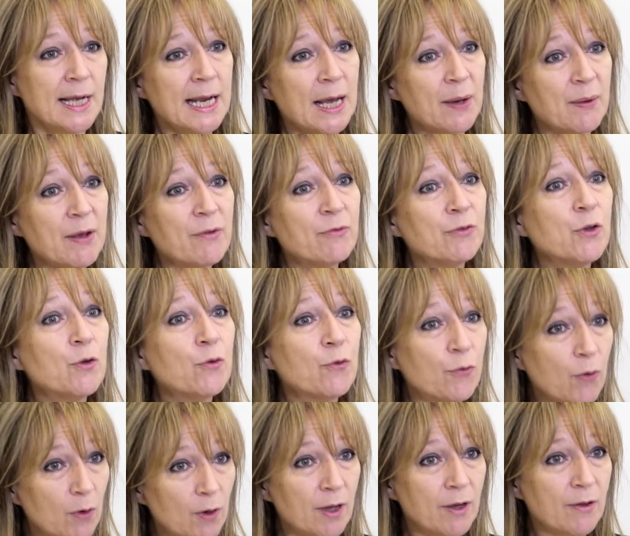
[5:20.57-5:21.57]
Now, if you
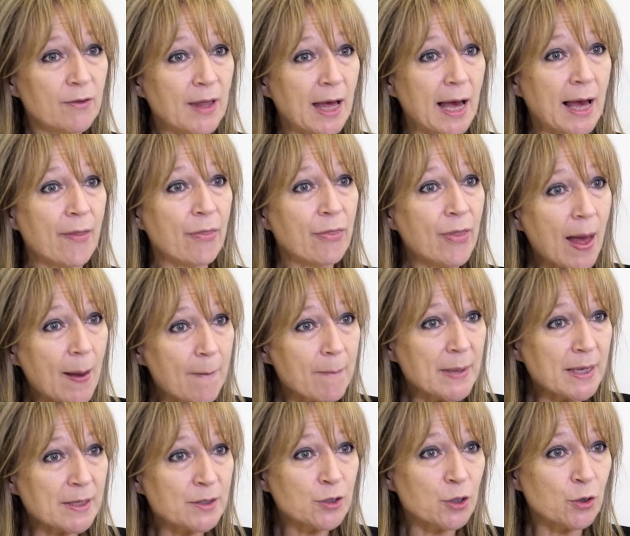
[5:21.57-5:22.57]
follow that, that
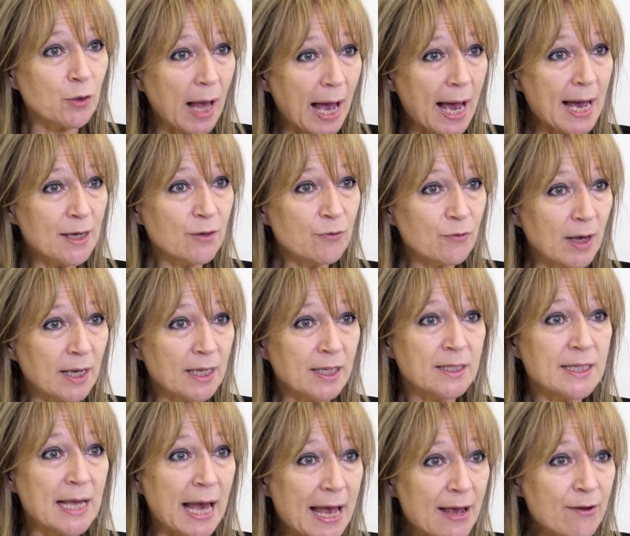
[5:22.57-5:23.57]
means you'll add value
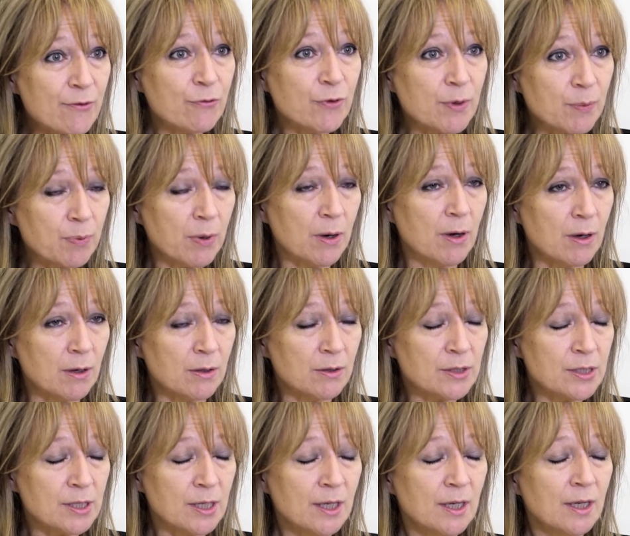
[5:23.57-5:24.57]
to every
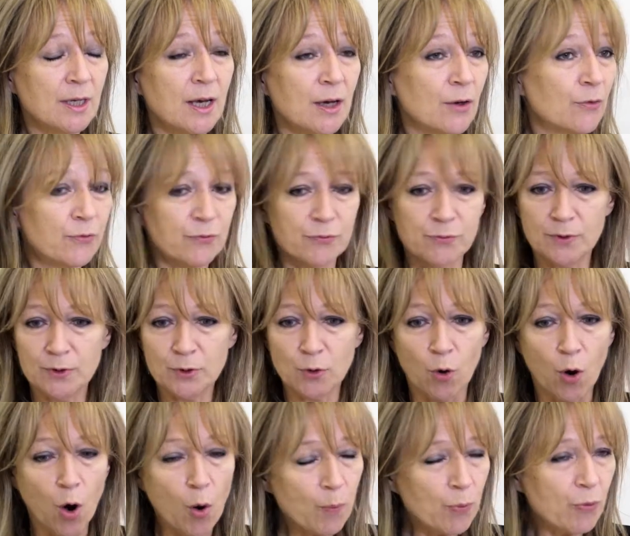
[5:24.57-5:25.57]
part of your
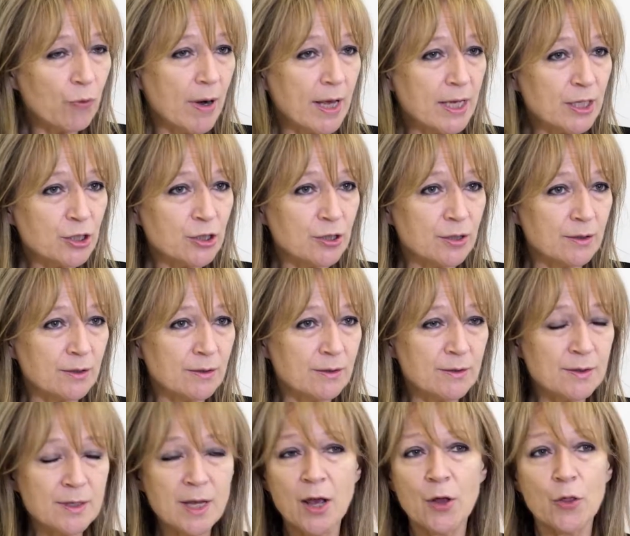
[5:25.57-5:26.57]

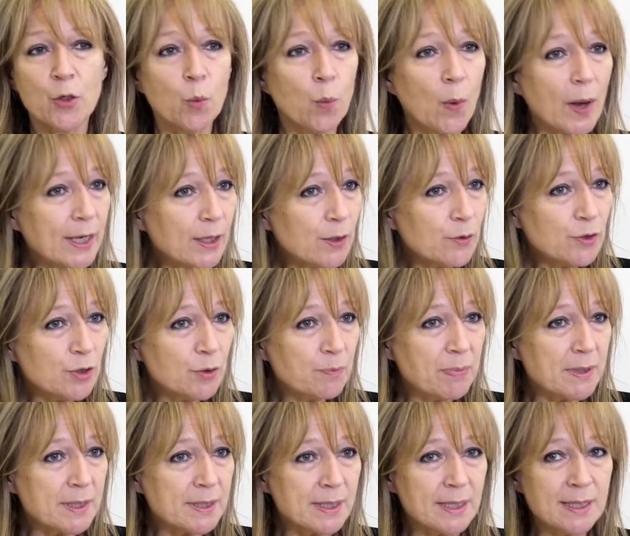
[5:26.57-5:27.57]
operations, the way you do
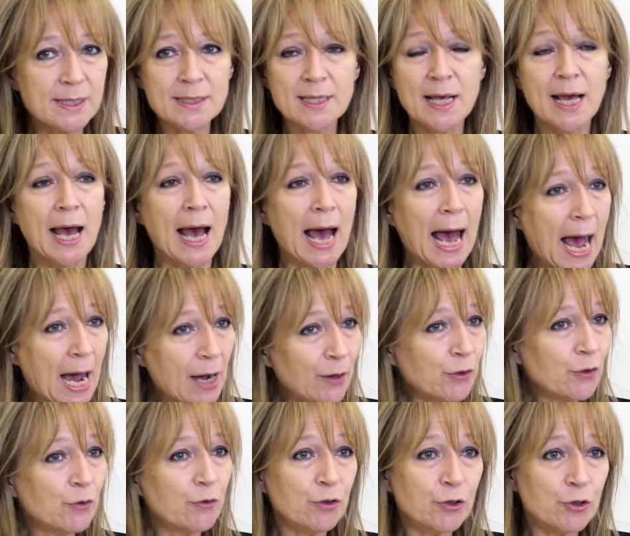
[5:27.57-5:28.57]
business, how
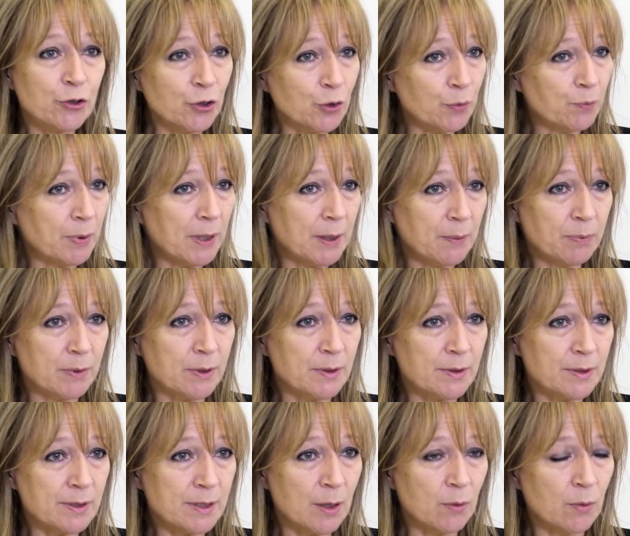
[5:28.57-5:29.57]
you recruit people
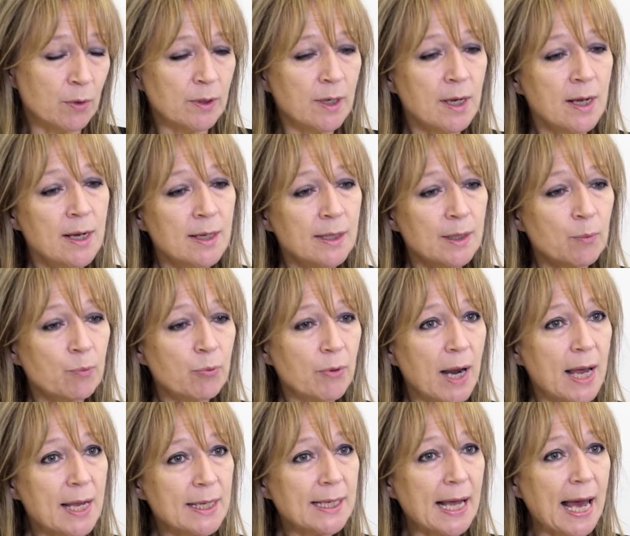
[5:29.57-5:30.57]
and so on. The
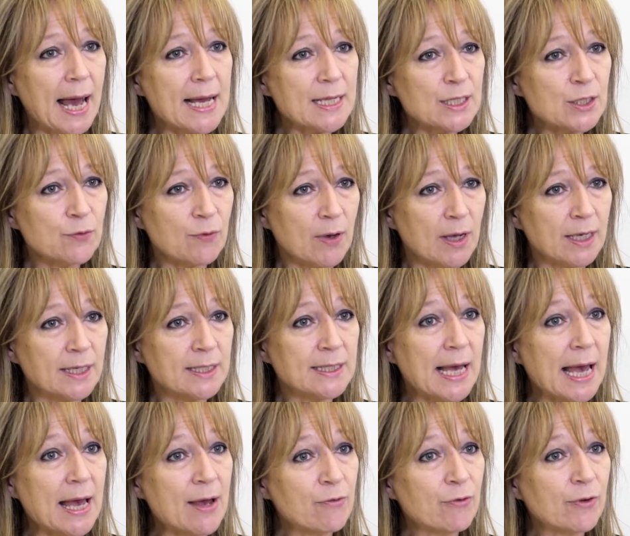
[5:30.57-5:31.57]
brand adds value to
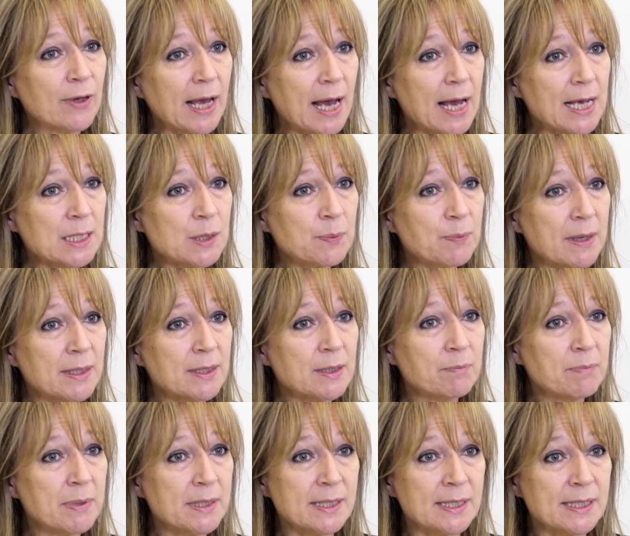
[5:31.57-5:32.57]
every aspect
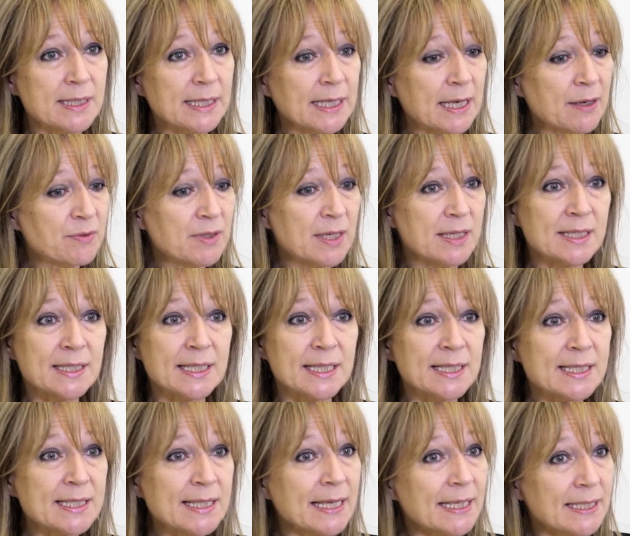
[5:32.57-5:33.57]
of business. It gives its
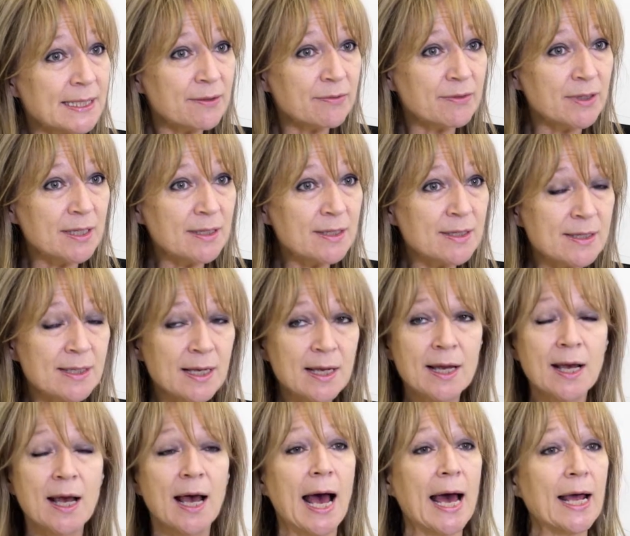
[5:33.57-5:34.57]
distinctiveness
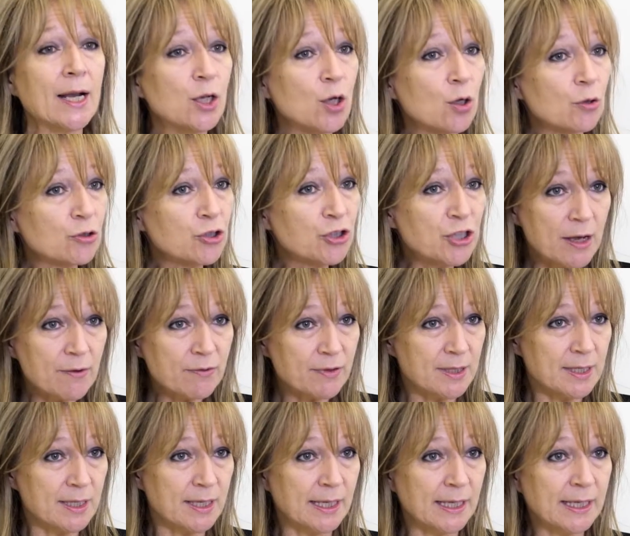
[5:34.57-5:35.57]
and
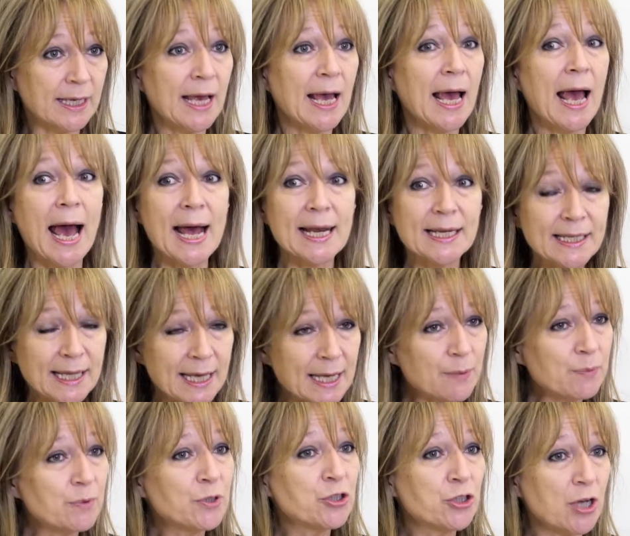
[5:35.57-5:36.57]
longevity and
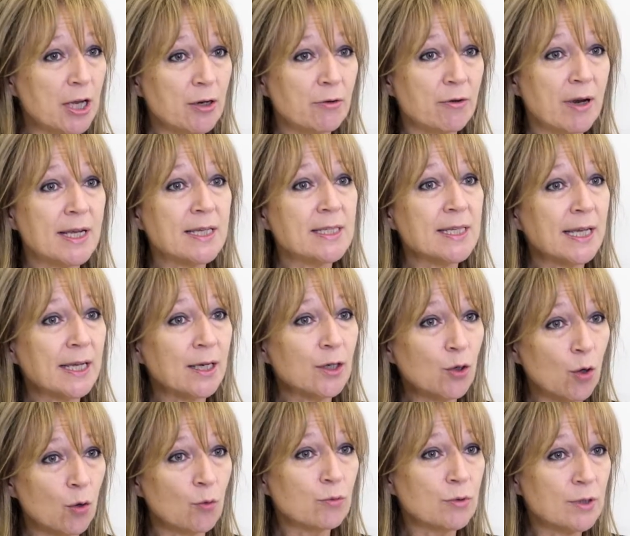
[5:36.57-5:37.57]
keeps generating
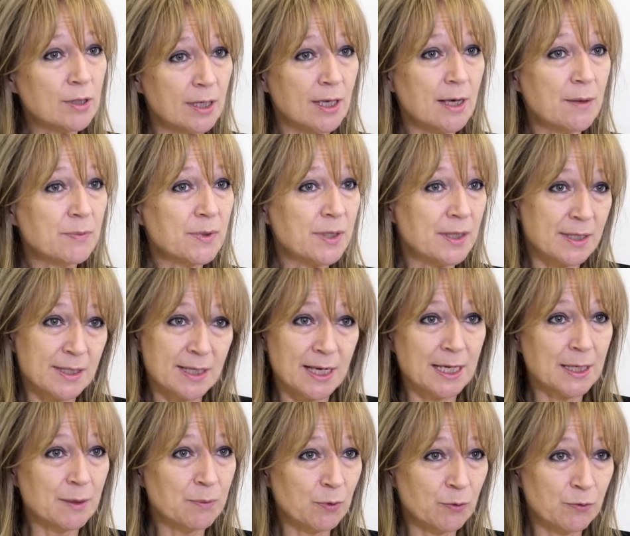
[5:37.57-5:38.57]
long-term
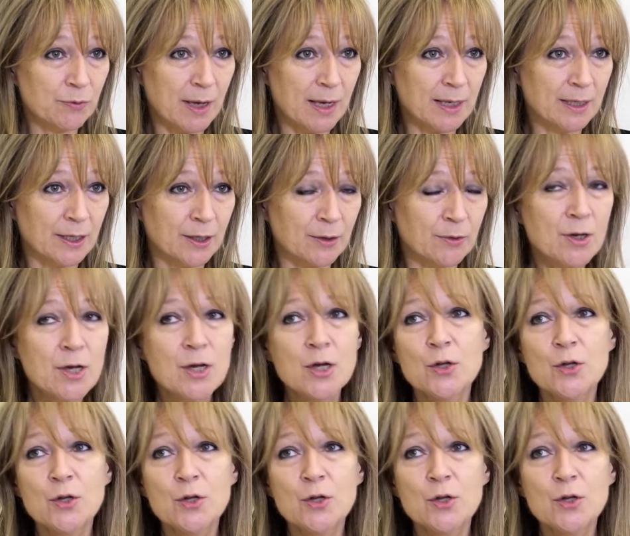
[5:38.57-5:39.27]
sustainable value.